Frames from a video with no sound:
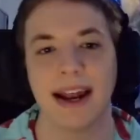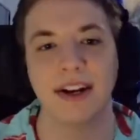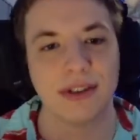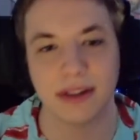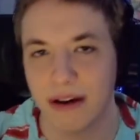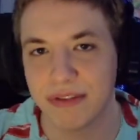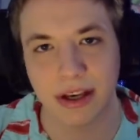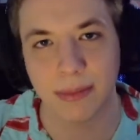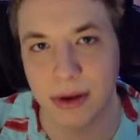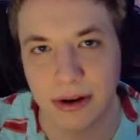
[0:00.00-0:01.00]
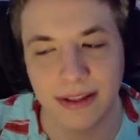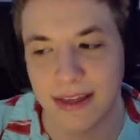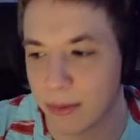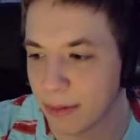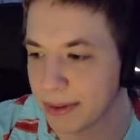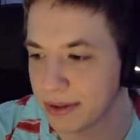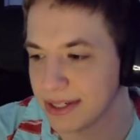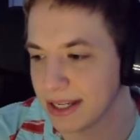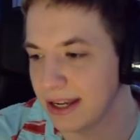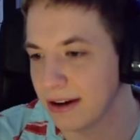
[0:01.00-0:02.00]
just love the community that we're building
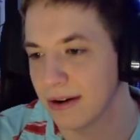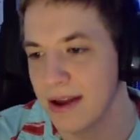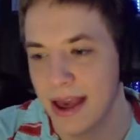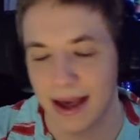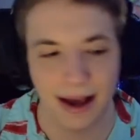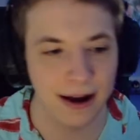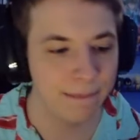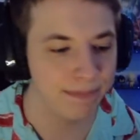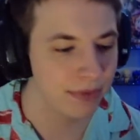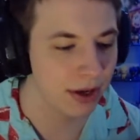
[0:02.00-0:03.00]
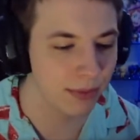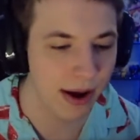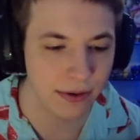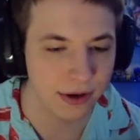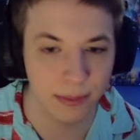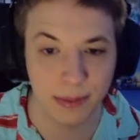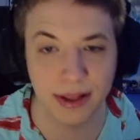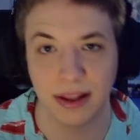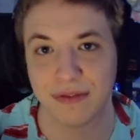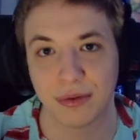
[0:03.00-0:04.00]
building here um, around you know people that
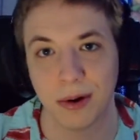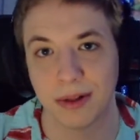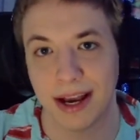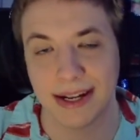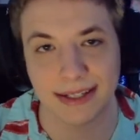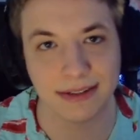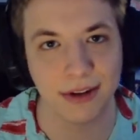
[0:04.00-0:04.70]
love roguelites and you know